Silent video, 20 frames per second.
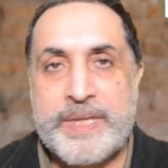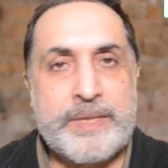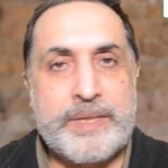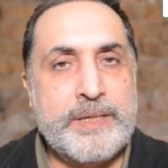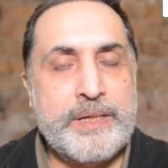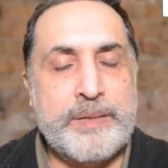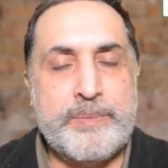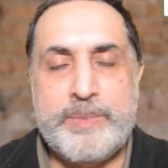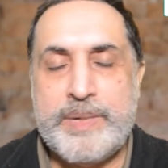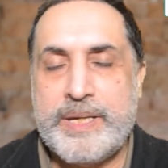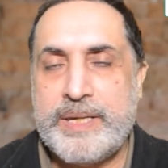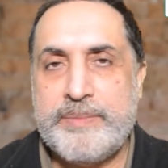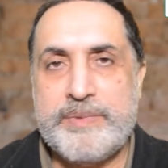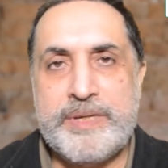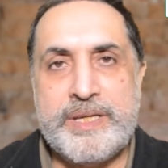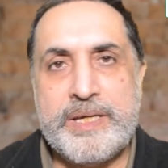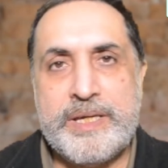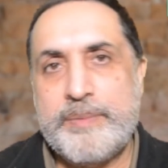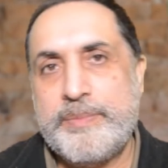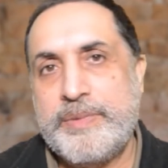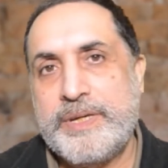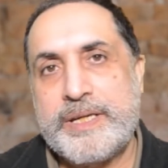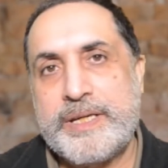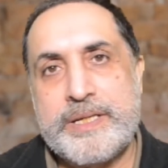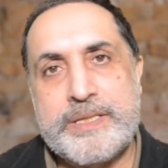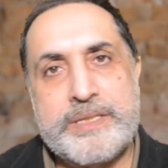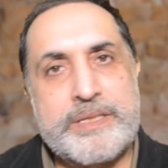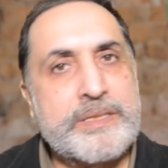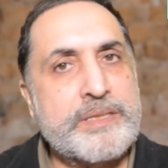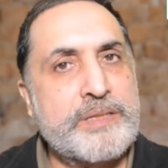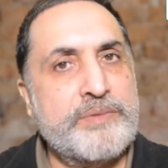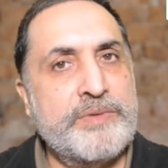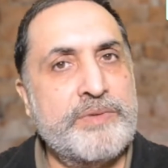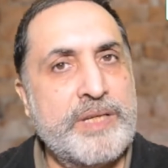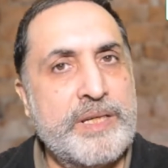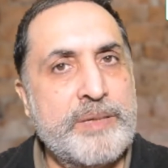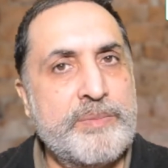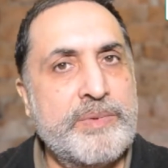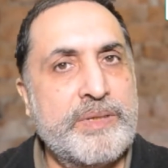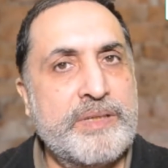There are many applications
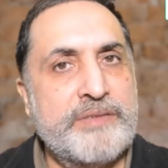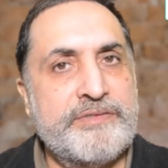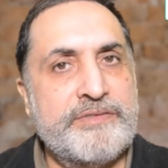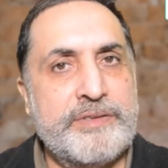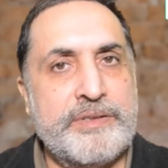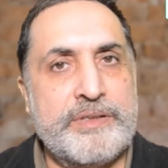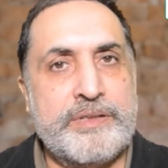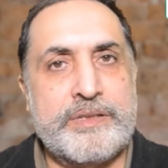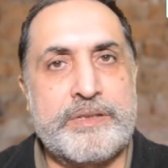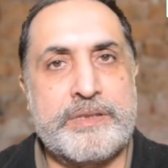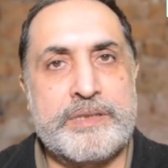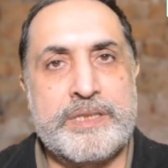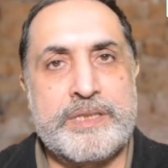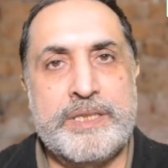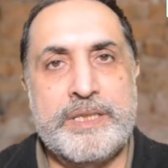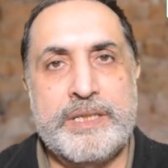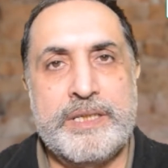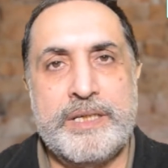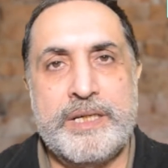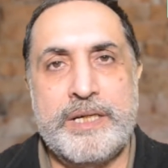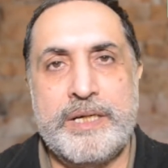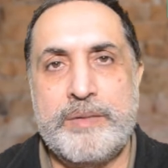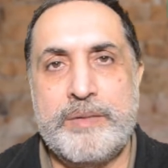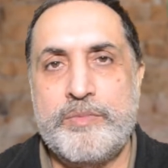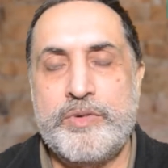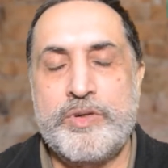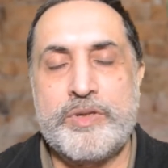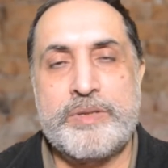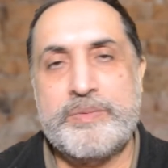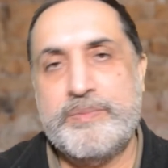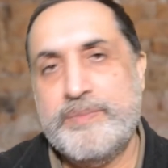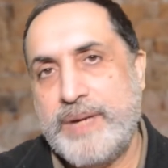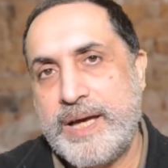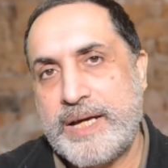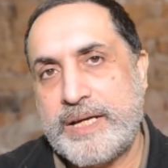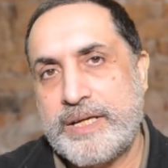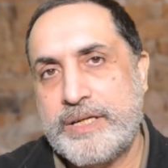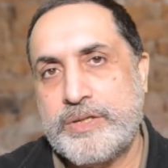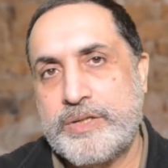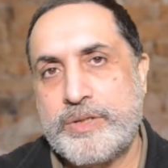available for both
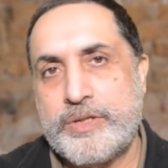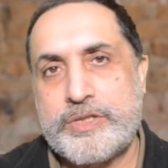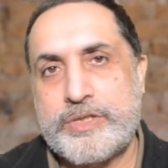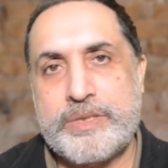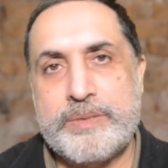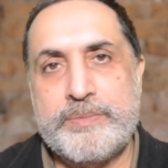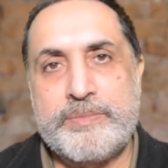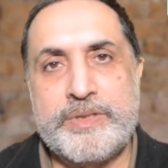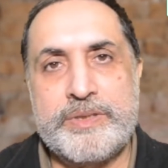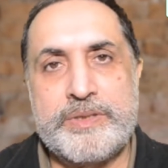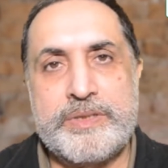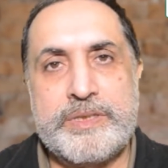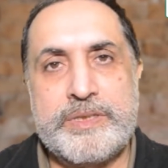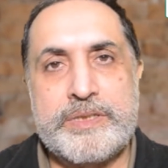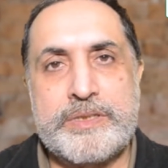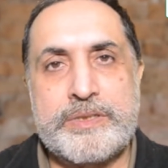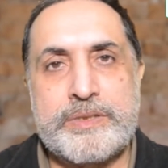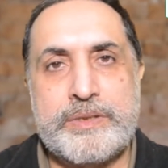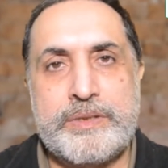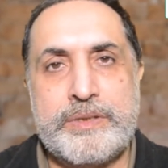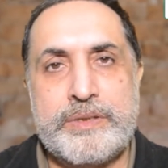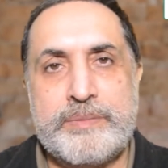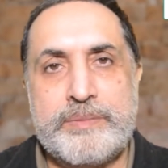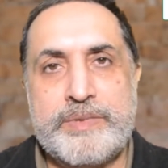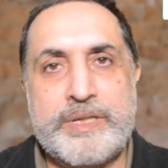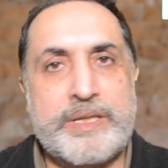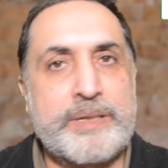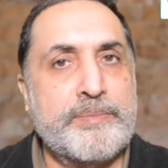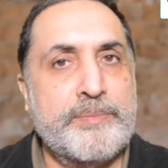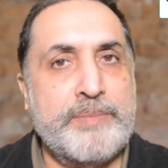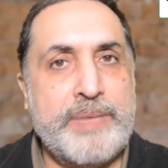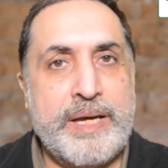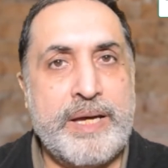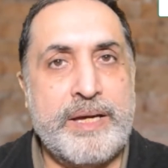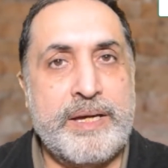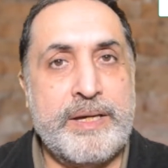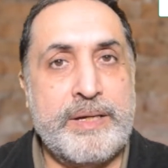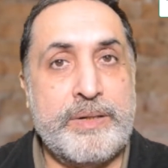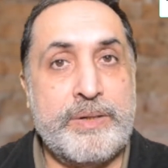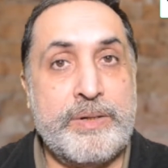Macintosh computers or
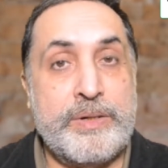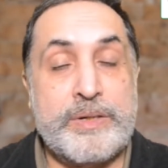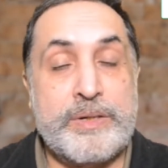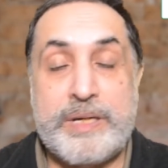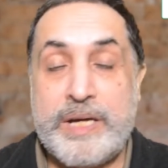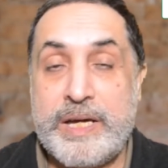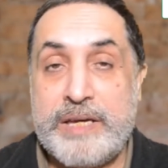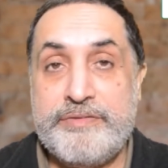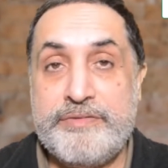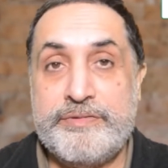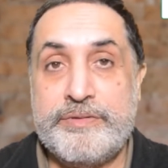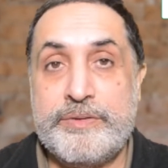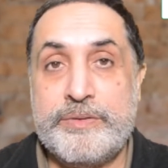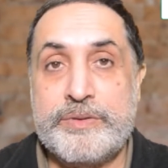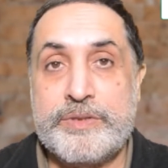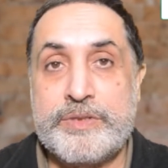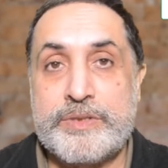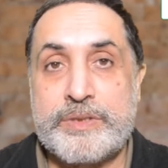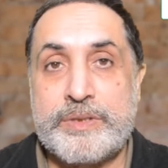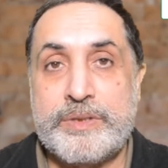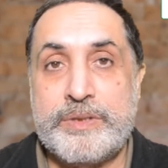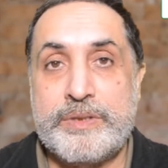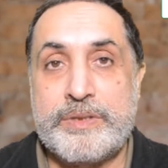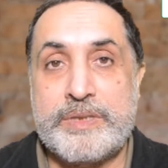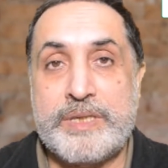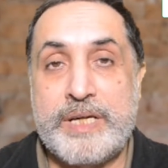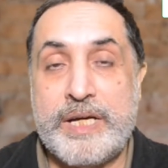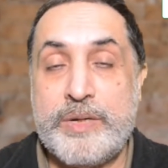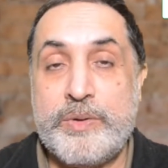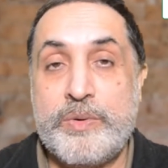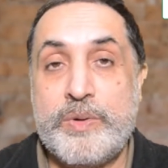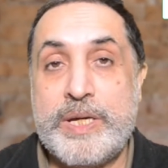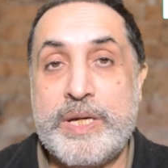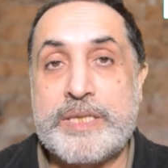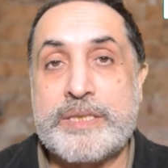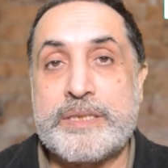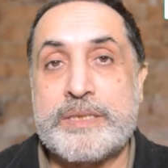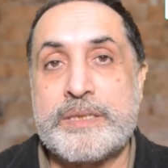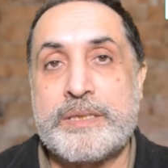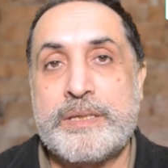or iPhones or
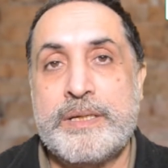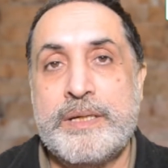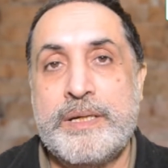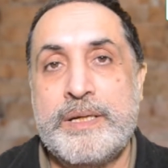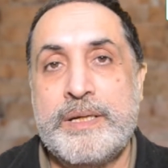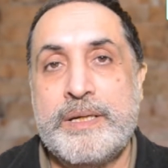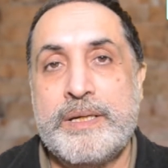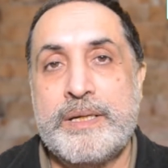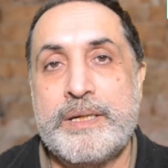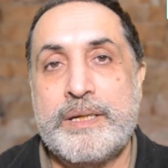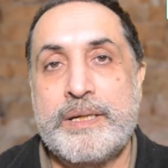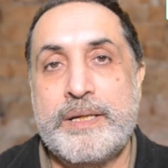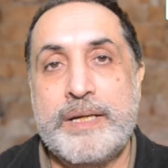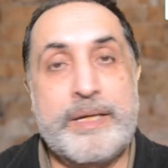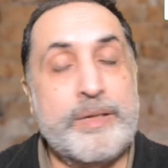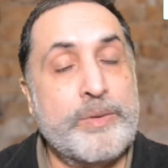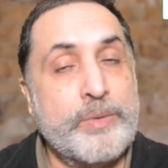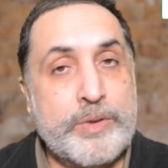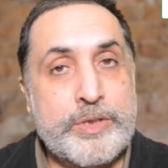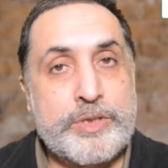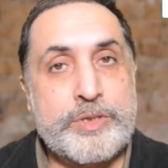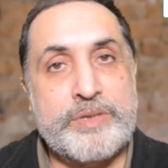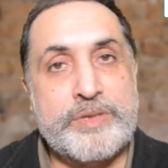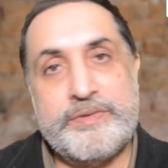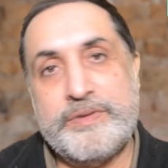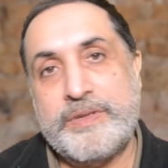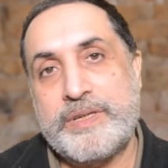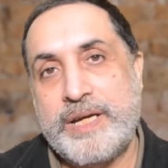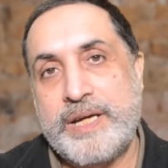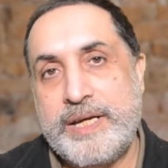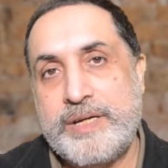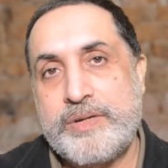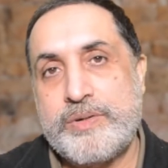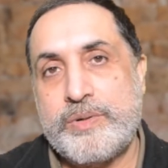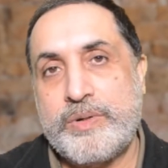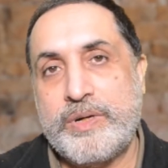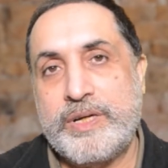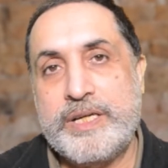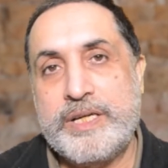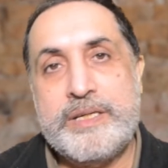iOS, and also for
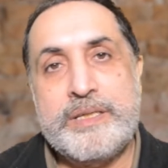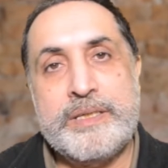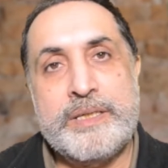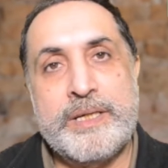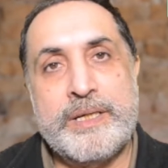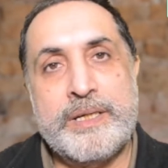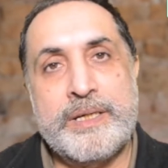Android.